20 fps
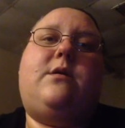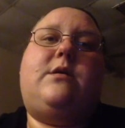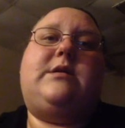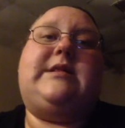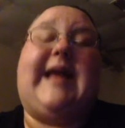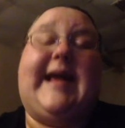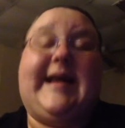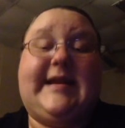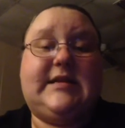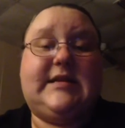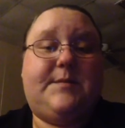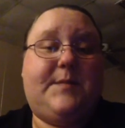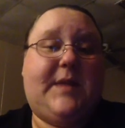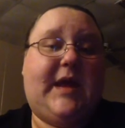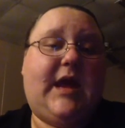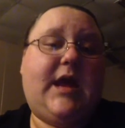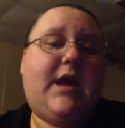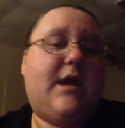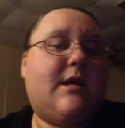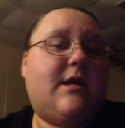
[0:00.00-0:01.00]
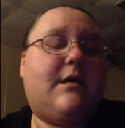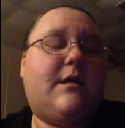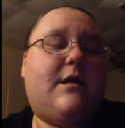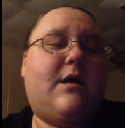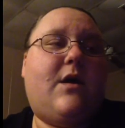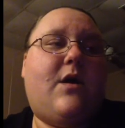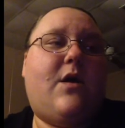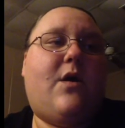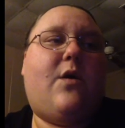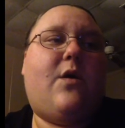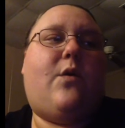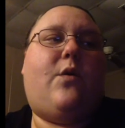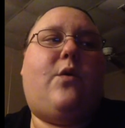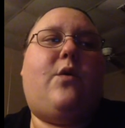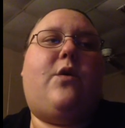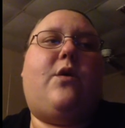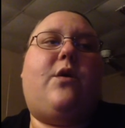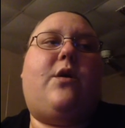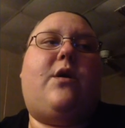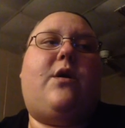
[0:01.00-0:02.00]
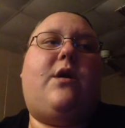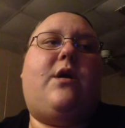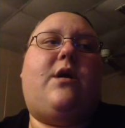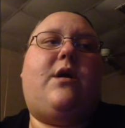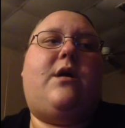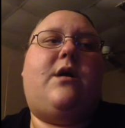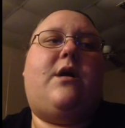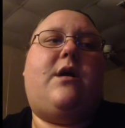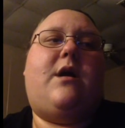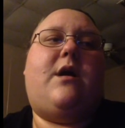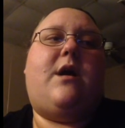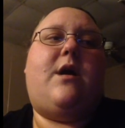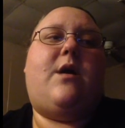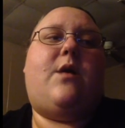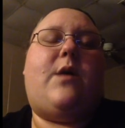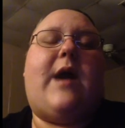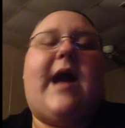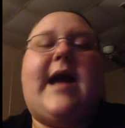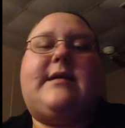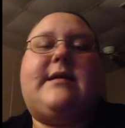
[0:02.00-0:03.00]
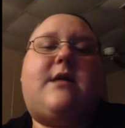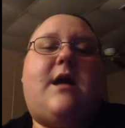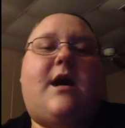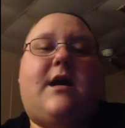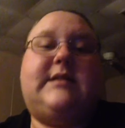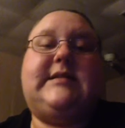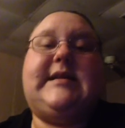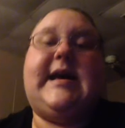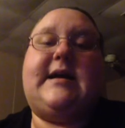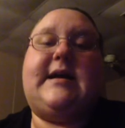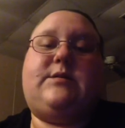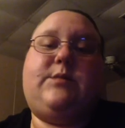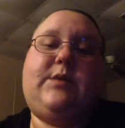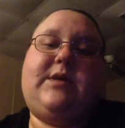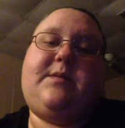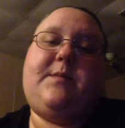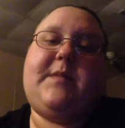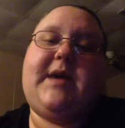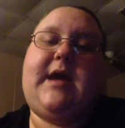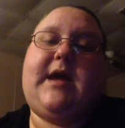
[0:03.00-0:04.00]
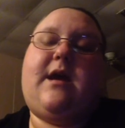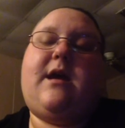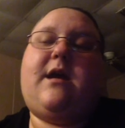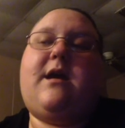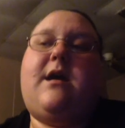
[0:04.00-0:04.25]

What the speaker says: liked me or had contact with me.